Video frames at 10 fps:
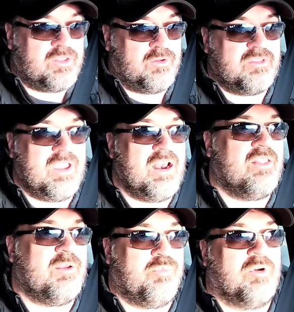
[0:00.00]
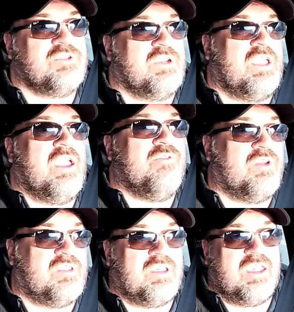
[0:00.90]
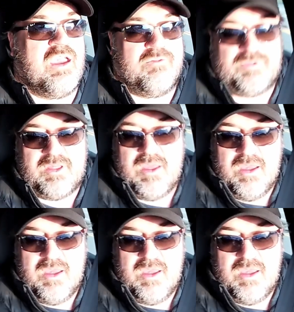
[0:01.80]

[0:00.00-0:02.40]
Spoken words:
So it's kind of like Porsche gave us a gift,